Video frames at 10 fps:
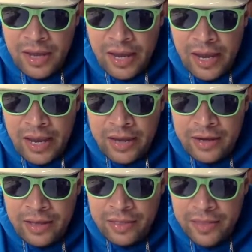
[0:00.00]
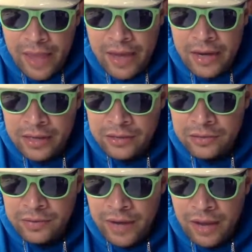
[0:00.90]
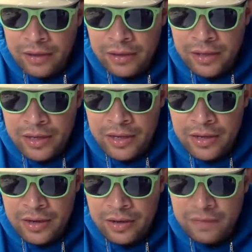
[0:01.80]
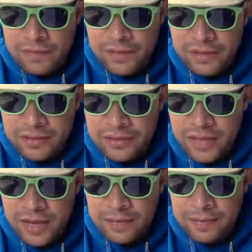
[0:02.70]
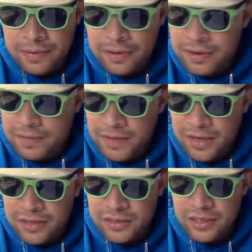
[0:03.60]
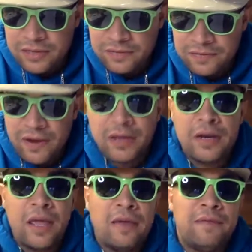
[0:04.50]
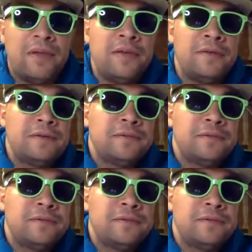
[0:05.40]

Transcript: And that is the reality of this step because it is fucking heavy.